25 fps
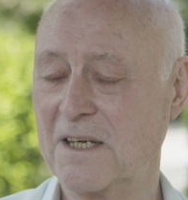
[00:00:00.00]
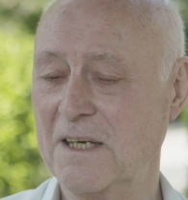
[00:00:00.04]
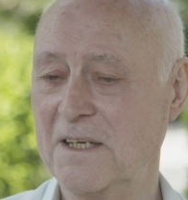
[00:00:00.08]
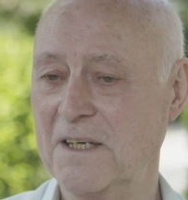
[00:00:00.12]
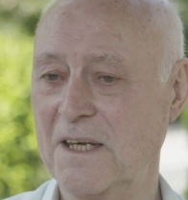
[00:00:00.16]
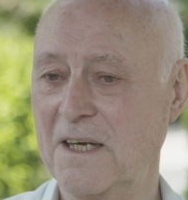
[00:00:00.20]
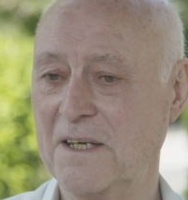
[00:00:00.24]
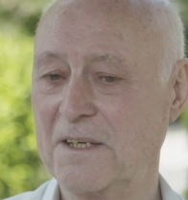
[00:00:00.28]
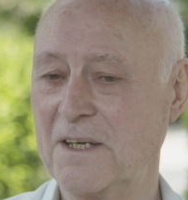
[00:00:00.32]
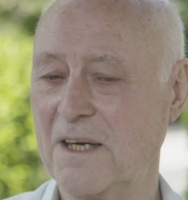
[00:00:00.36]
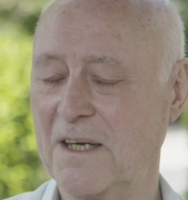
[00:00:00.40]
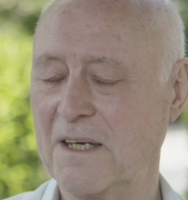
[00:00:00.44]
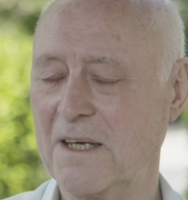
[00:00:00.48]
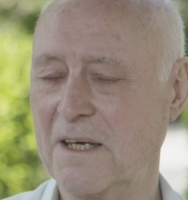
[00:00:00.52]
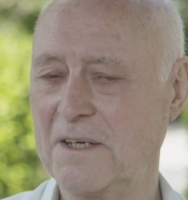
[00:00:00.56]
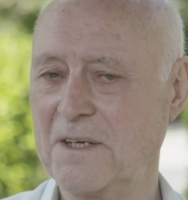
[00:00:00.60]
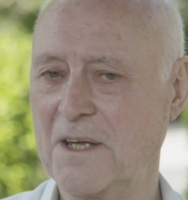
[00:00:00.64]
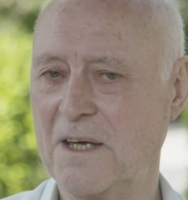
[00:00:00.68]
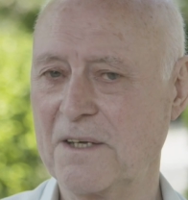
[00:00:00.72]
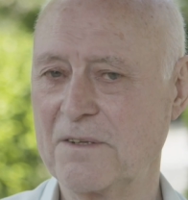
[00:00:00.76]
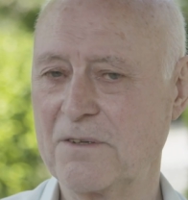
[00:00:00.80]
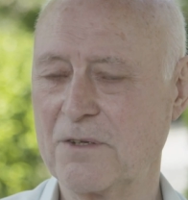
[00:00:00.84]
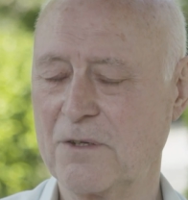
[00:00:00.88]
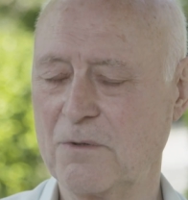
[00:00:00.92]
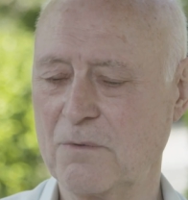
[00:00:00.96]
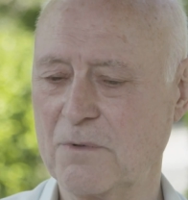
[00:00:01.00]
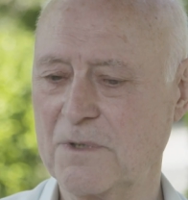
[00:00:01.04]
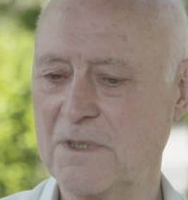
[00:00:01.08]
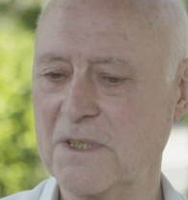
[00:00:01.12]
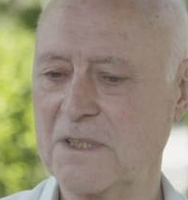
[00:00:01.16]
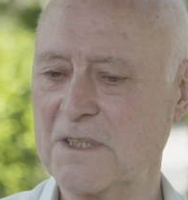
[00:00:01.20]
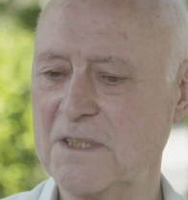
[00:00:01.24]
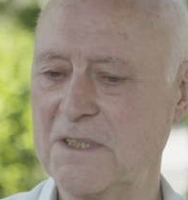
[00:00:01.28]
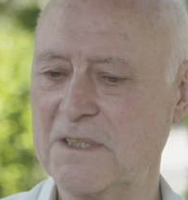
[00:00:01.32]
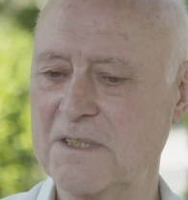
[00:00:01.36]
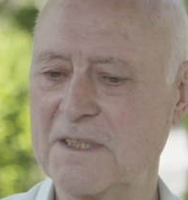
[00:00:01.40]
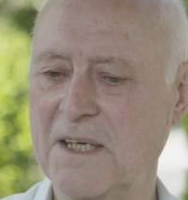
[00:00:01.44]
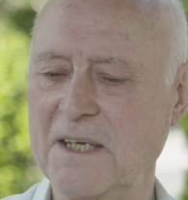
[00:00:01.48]
And I thought, well,
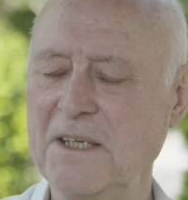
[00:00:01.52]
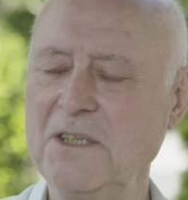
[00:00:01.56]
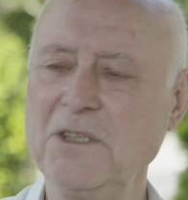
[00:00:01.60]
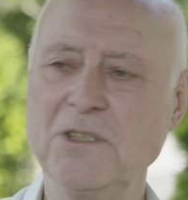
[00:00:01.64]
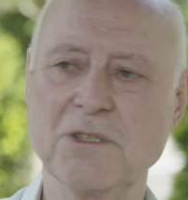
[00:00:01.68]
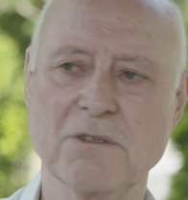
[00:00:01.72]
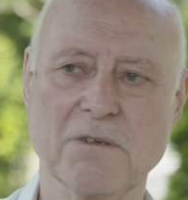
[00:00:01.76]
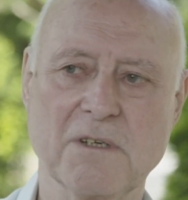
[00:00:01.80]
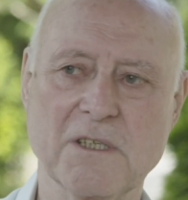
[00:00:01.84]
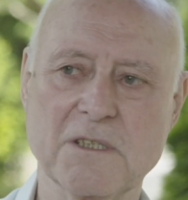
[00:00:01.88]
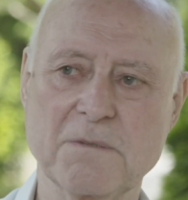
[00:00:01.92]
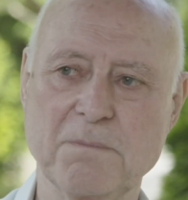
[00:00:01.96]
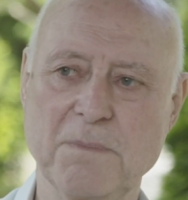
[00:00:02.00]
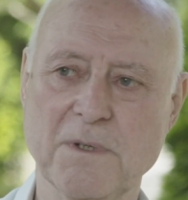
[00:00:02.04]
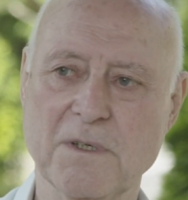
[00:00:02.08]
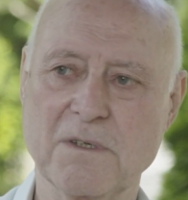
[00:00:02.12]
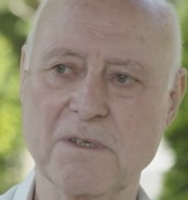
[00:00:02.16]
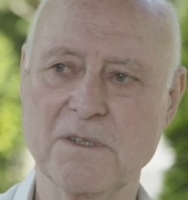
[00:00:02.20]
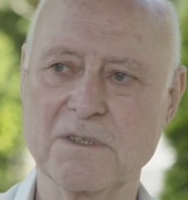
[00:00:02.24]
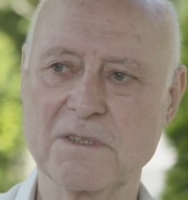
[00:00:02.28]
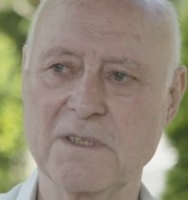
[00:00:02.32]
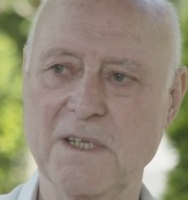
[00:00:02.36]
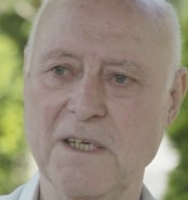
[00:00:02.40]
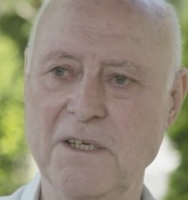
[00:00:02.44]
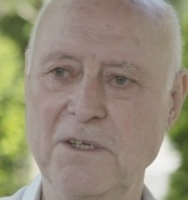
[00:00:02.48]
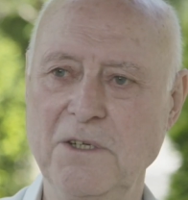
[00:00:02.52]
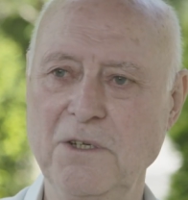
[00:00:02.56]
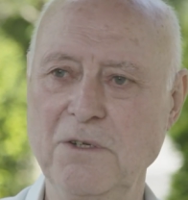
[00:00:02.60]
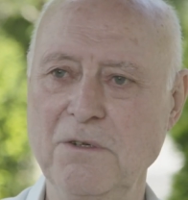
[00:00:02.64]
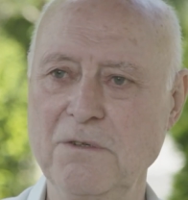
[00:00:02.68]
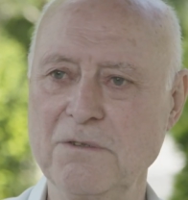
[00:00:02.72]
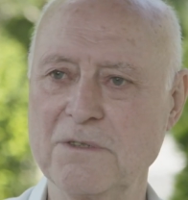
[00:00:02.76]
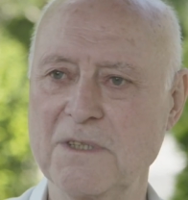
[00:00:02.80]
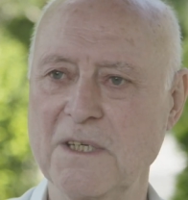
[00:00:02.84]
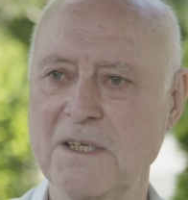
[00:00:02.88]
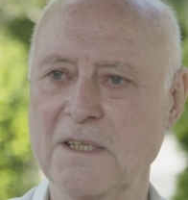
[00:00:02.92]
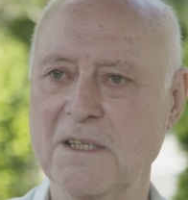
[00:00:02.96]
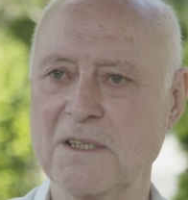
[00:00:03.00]
this is dangerous because they're
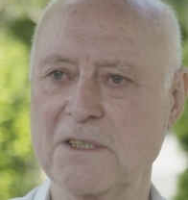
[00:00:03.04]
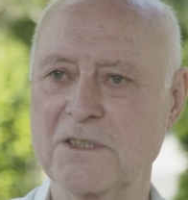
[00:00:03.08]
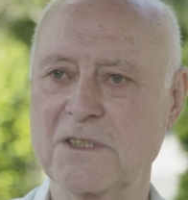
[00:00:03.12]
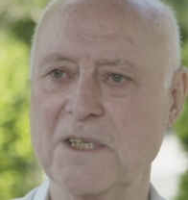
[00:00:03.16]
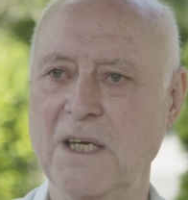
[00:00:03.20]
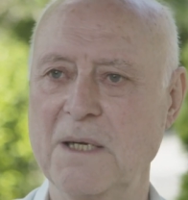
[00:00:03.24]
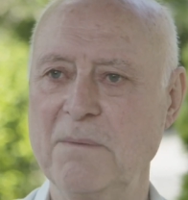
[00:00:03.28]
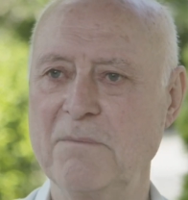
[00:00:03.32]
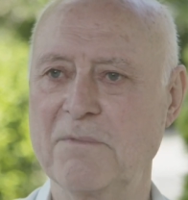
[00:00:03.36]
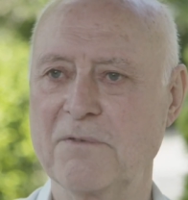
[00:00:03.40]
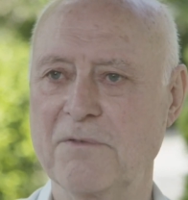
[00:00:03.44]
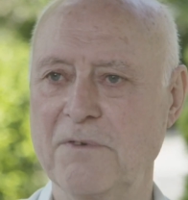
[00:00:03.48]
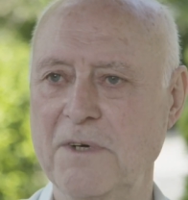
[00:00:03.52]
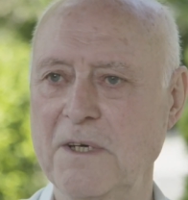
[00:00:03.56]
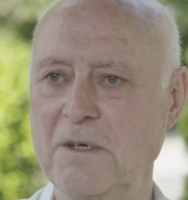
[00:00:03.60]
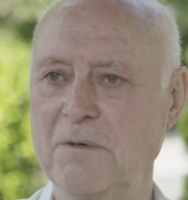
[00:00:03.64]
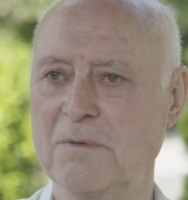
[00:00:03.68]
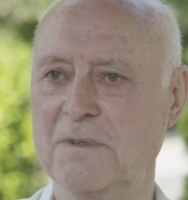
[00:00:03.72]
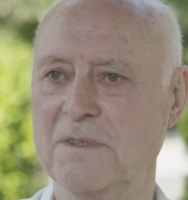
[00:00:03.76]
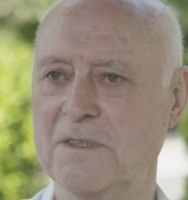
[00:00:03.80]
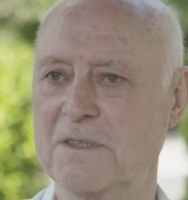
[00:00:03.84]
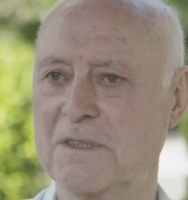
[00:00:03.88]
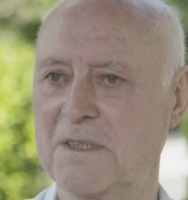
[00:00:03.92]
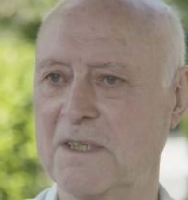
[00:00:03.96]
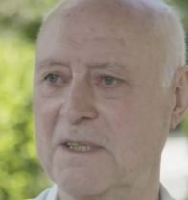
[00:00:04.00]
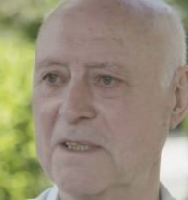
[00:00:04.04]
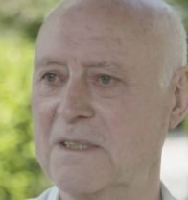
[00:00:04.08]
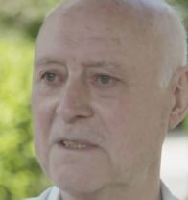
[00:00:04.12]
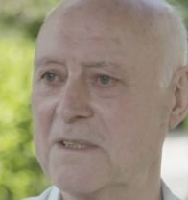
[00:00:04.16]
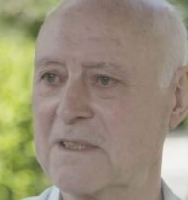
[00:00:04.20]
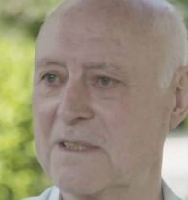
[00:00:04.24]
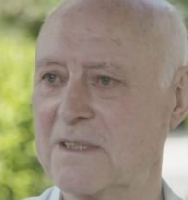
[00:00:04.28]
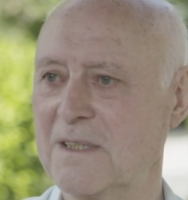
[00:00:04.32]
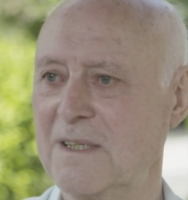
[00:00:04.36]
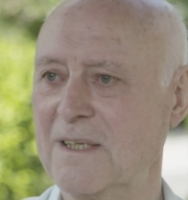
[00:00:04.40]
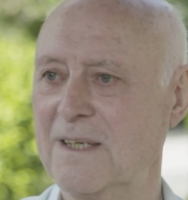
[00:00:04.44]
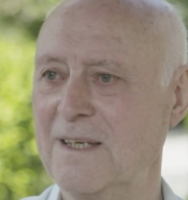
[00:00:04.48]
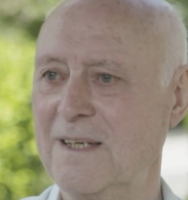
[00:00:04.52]
using the same
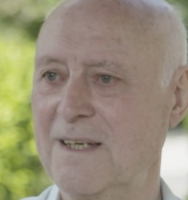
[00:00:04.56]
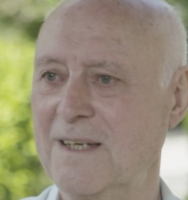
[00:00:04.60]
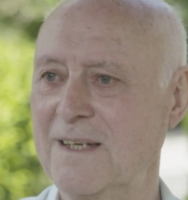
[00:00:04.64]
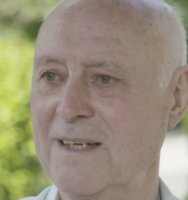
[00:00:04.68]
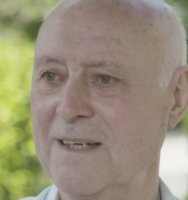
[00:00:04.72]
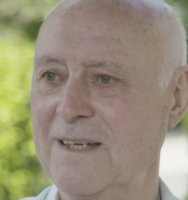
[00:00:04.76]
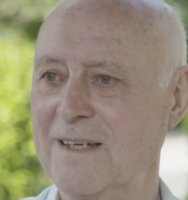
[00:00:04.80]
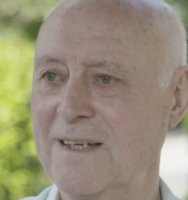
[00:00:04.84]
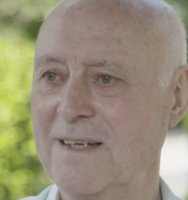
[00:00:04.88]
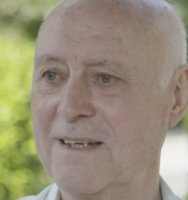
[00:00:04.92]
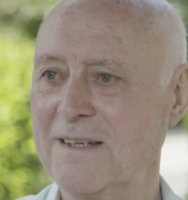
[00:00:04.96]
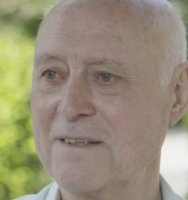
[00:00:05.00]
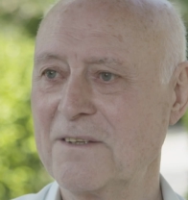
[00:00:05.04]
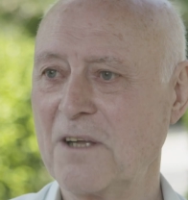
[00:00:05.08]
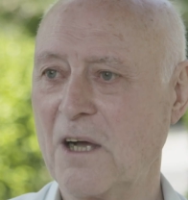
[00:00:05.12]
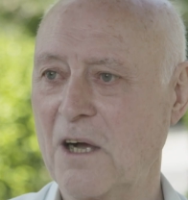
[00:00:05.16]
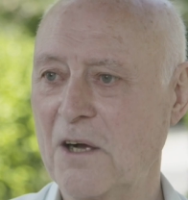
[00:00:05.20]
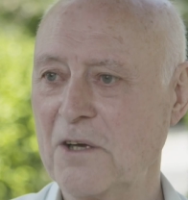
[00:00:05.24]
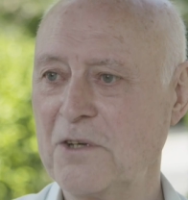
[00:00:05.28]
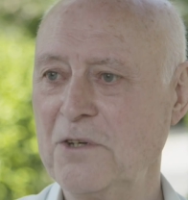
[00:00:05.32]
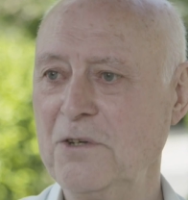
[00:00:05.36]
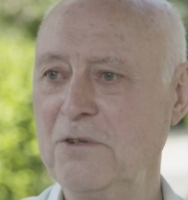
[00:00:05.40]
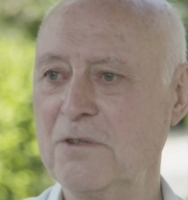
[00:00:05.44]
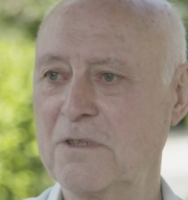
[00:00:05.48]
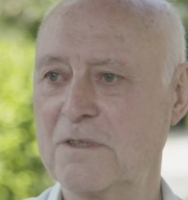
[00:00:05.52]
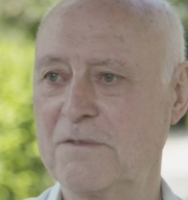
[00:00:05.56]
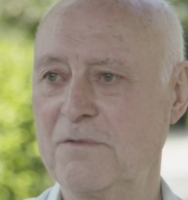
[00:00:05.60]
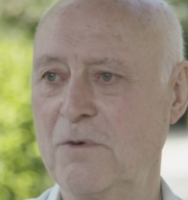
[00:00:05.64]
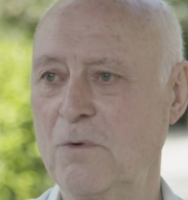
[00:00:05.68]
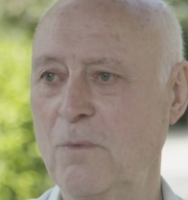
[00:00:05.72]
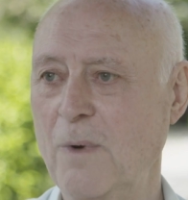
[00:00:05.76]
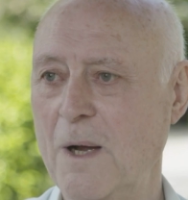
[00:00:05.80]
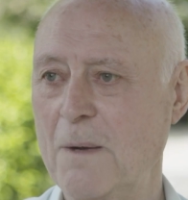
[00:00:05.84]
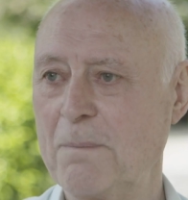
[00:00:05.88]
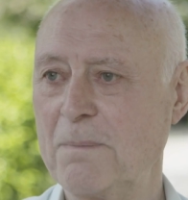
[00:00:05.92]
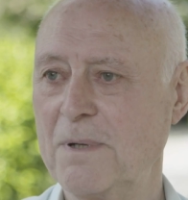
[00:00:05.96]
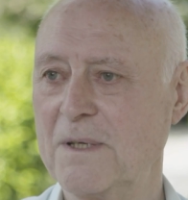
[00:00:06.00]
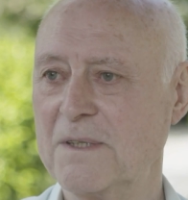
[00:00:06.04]
frequencies that are used for
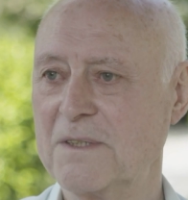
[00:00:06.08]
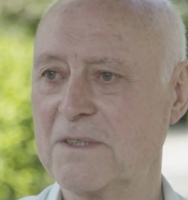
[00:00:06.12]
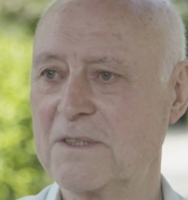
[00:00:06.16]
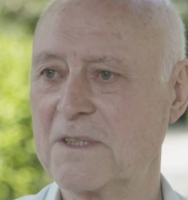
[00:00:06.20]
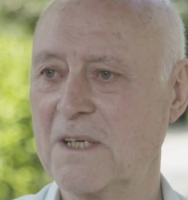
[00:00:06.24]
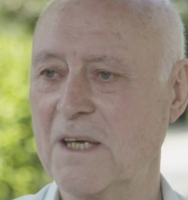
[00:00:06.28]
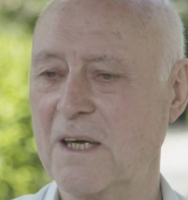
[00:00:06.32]
weapons.